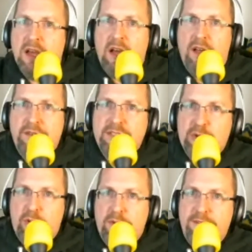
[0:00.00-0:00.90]
Uh, this
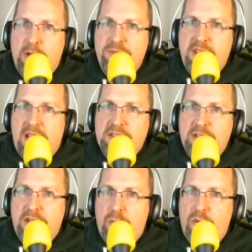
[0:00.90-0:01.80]
short film takes a
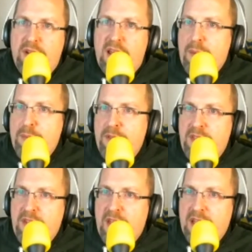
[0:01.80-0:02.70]
look at what happened the
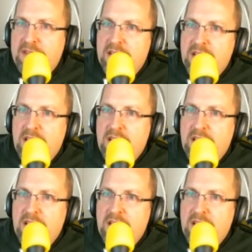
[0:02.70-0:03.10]
night